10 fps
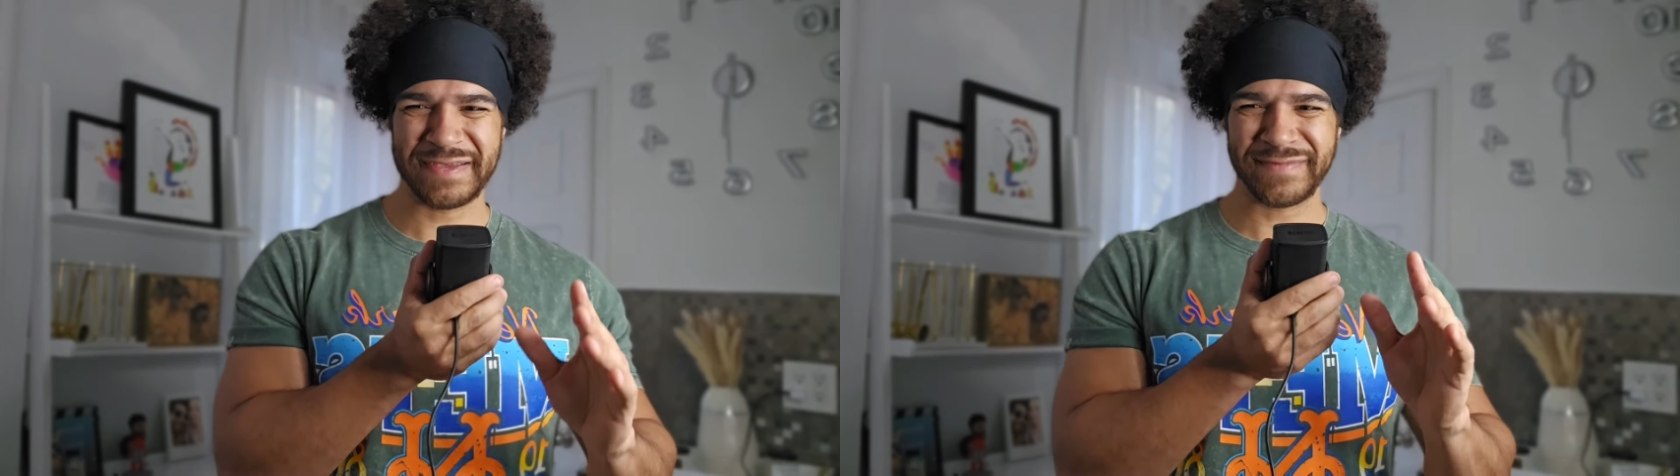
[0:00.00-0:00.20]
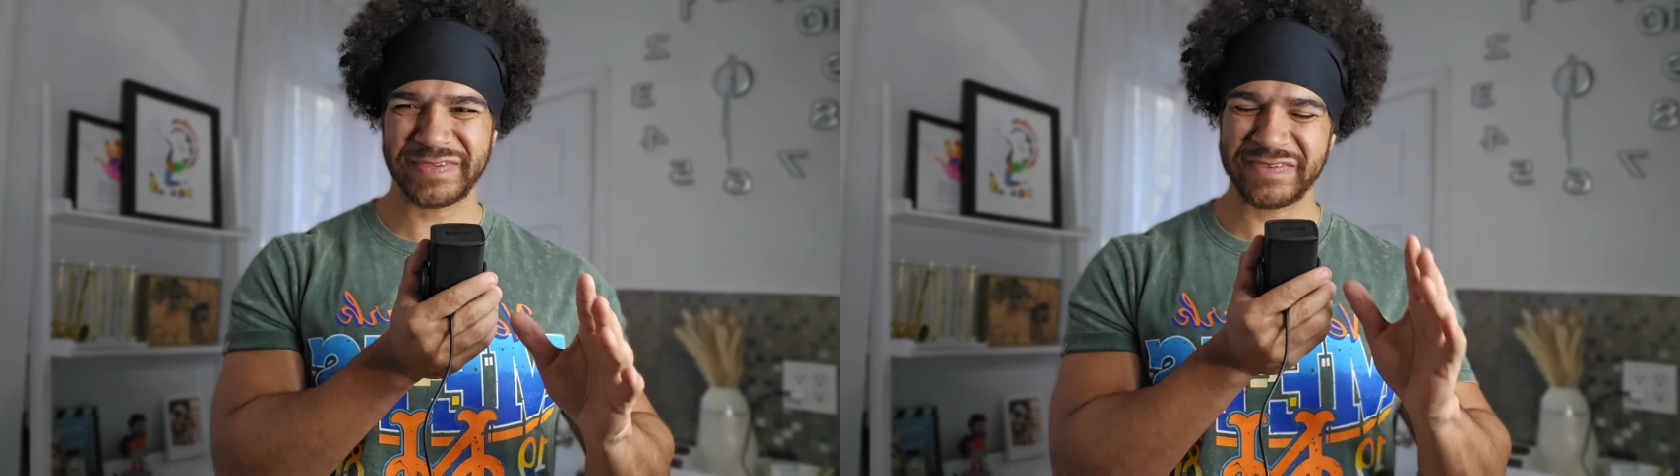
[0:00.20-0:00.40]

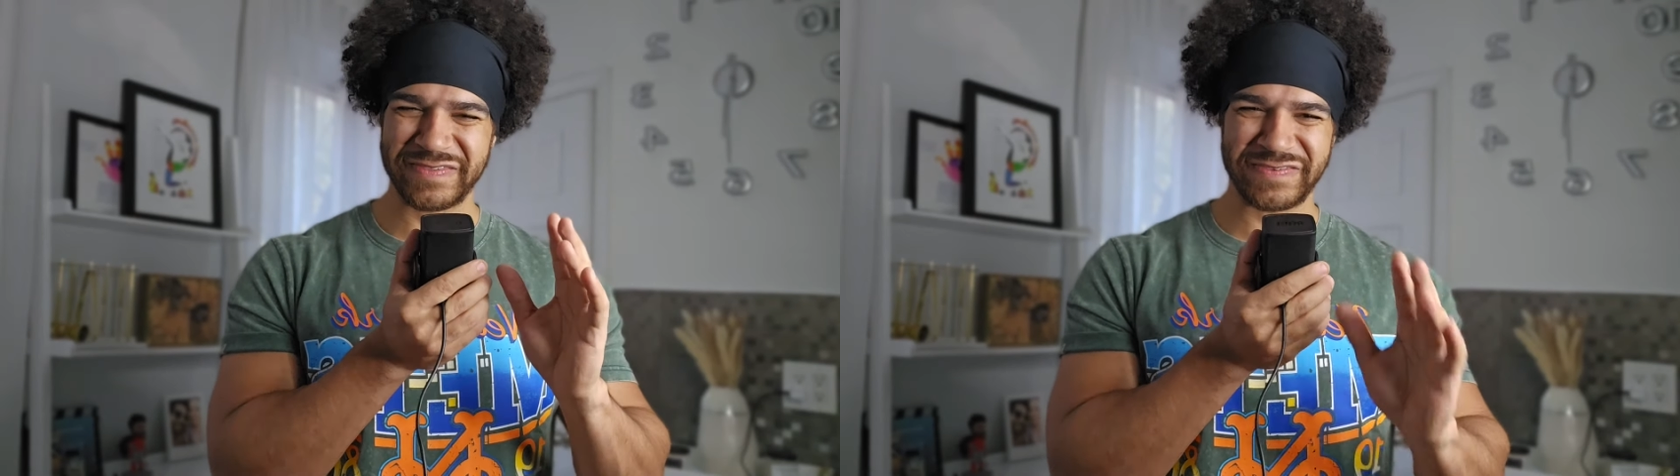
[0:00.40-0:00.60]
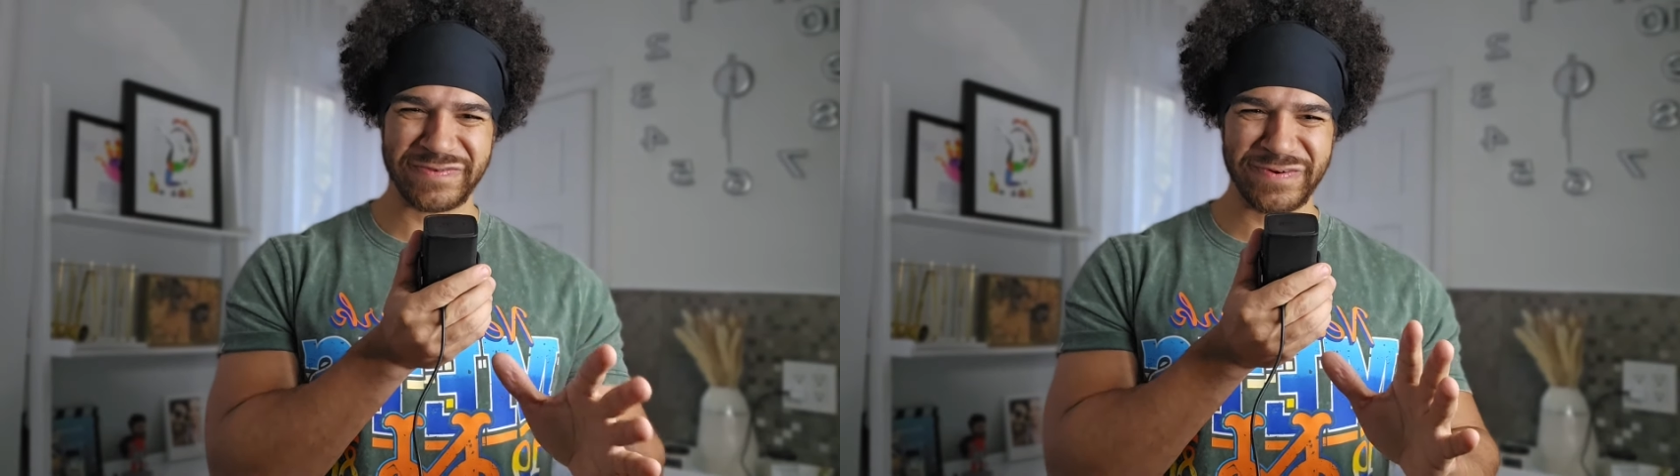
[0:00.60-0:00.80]
this is
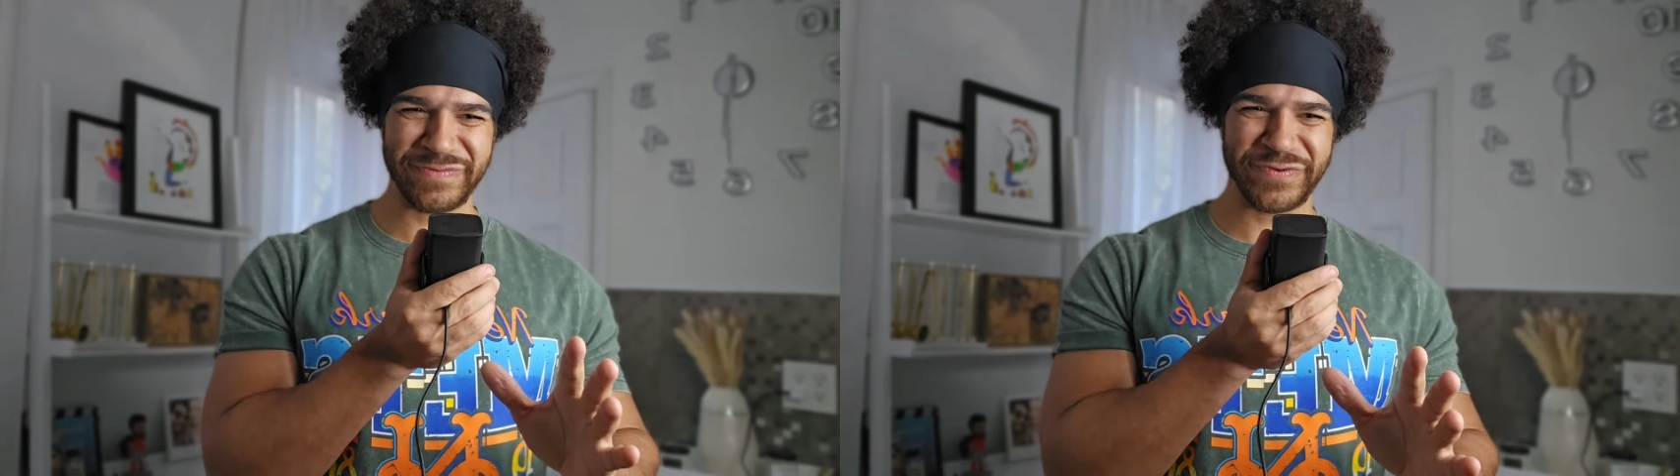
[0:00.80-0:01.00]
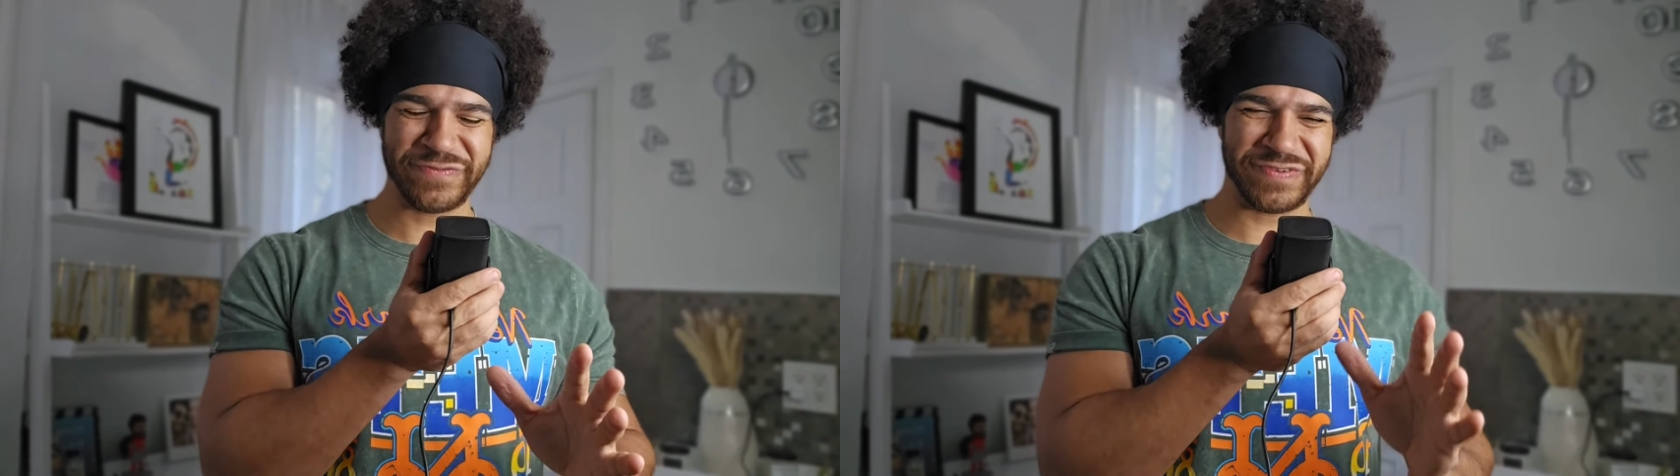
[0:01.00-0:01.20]
the sort of
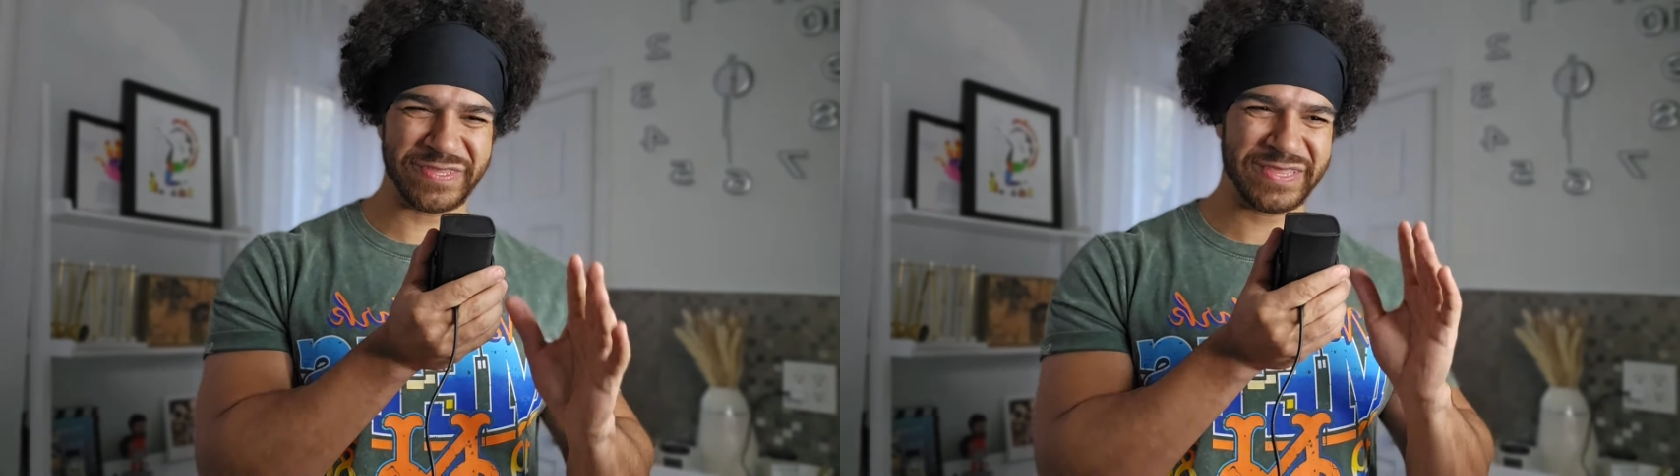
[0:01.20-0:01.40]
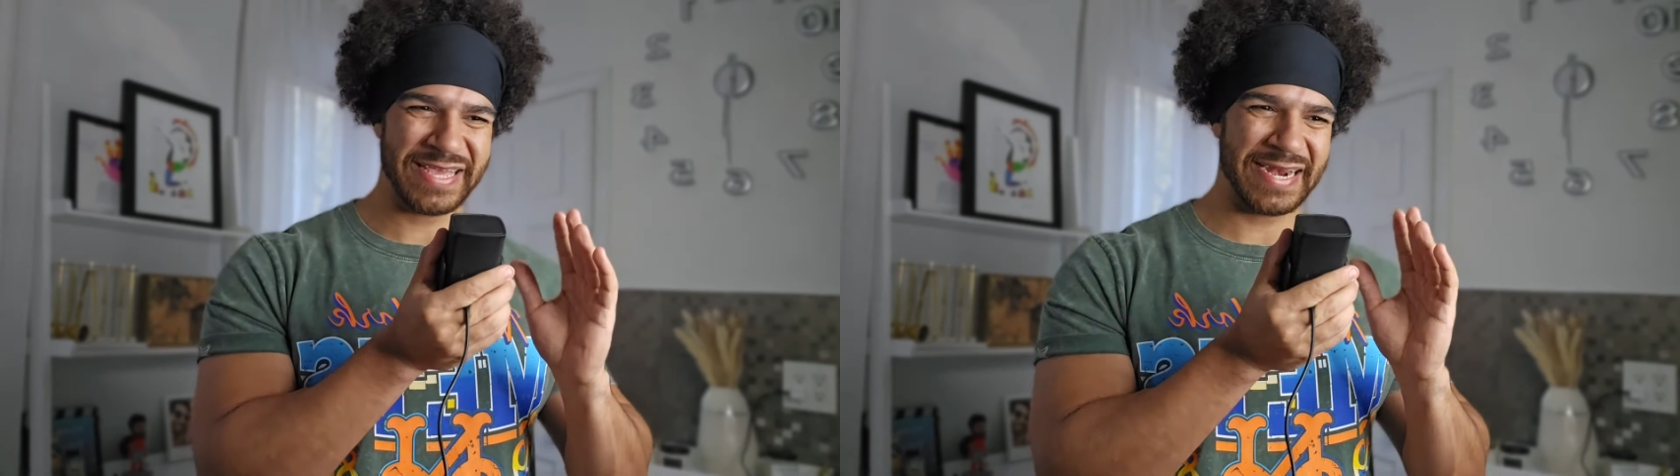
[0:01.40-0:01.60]
movie
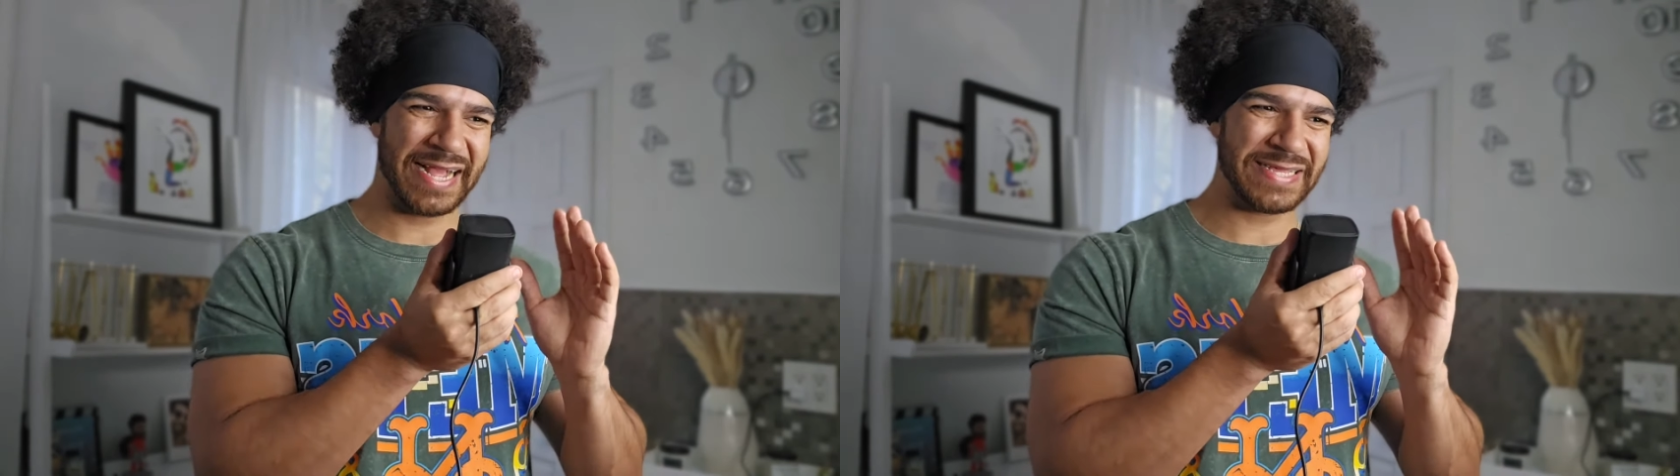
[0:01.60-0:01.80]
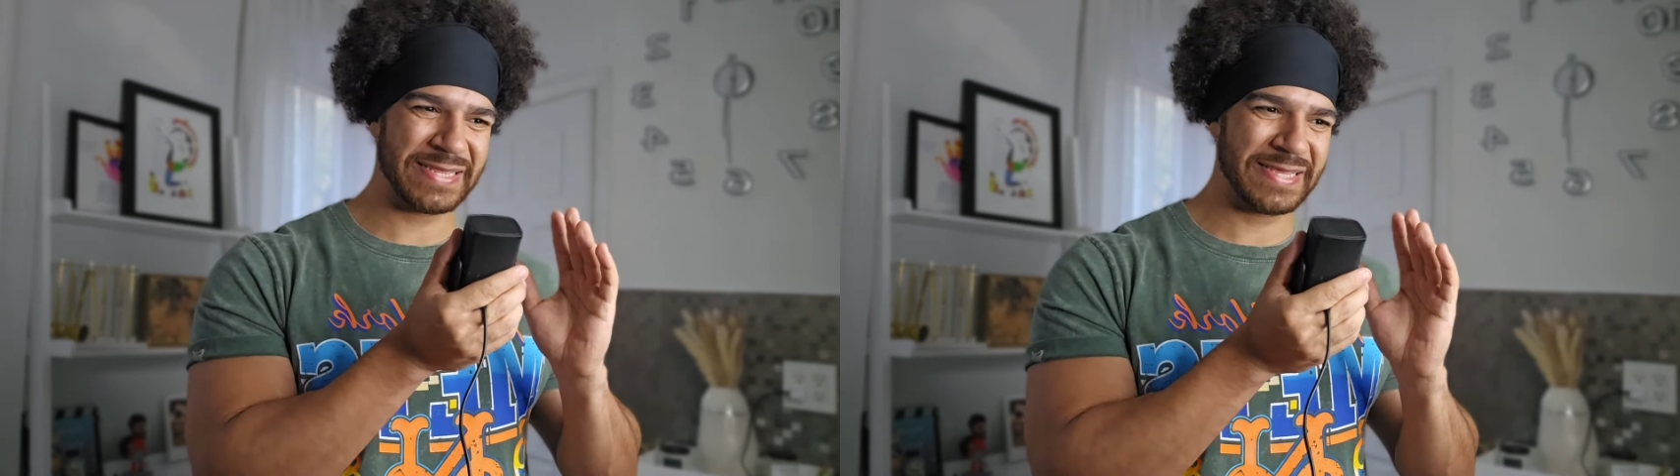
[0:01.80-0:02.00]
that
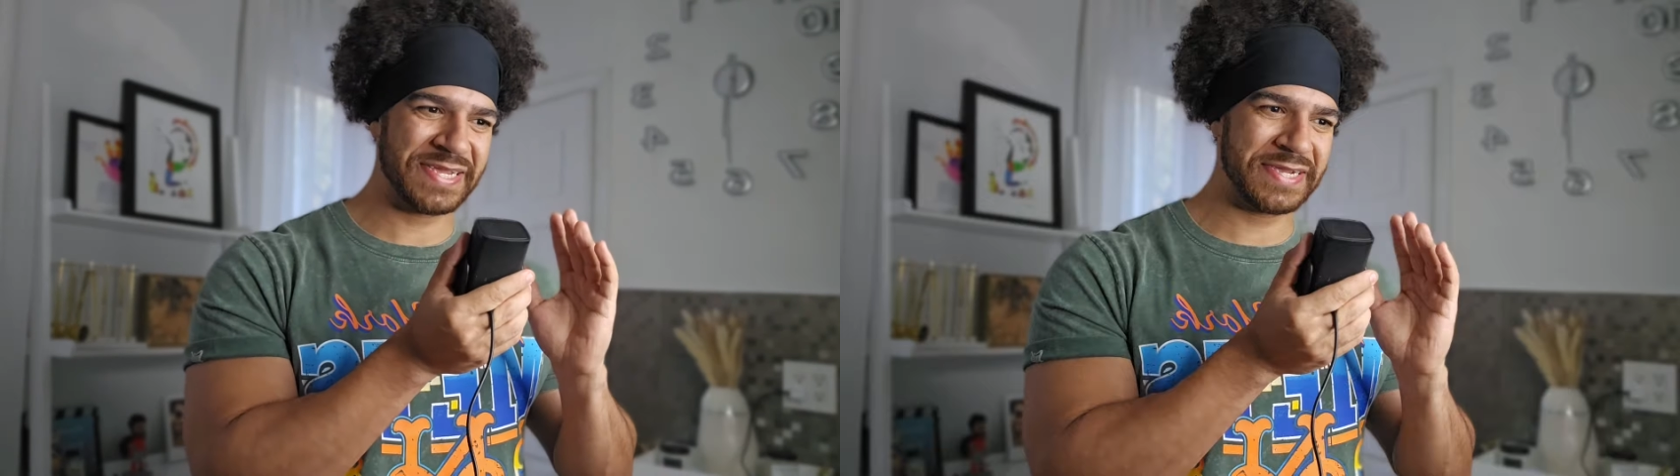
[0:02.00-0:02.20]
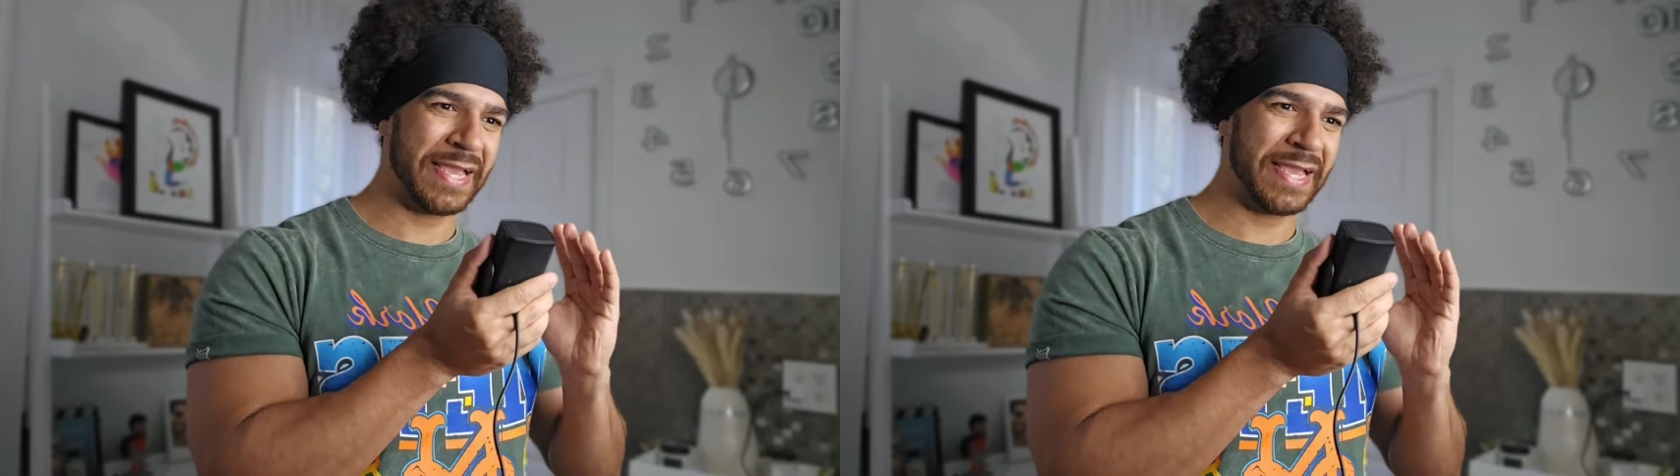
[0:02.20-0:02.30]
I think